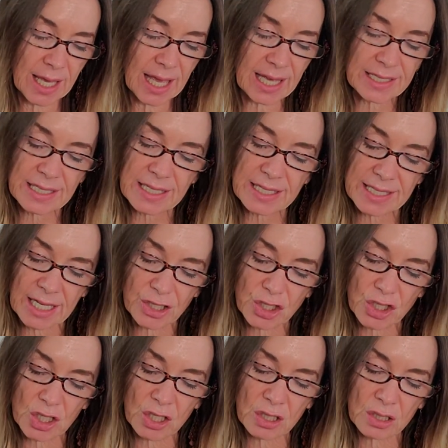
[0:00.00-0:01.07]

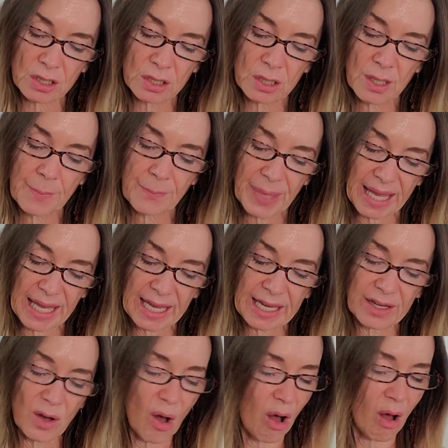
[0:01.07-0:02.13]
existential pain